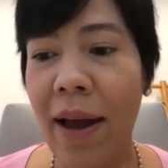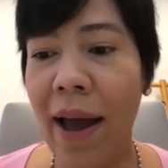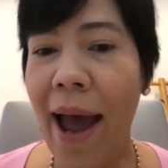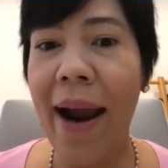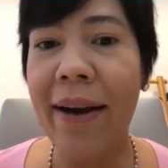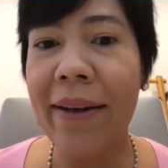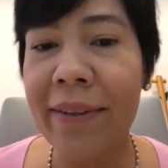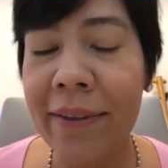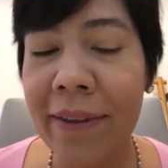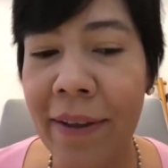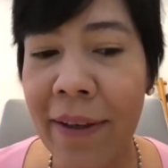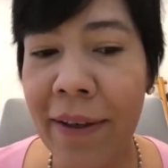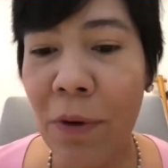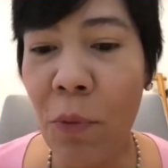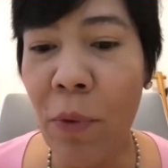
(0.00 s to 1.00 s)
act
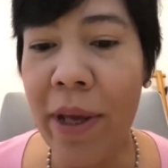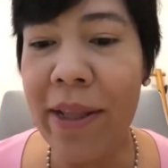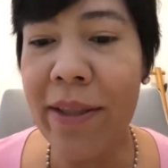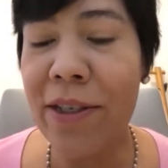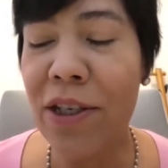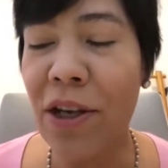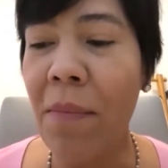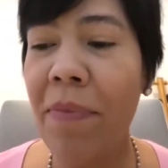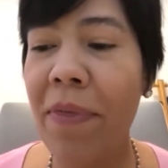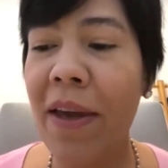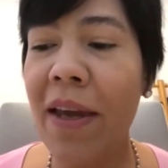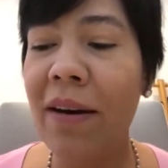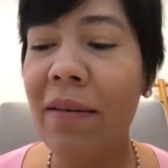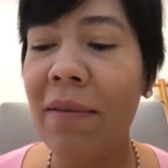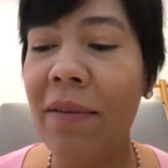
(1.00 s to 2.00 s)
with
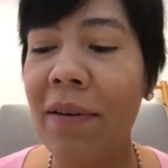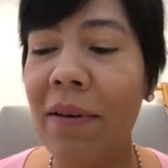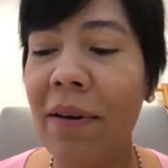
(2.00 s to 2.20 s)
something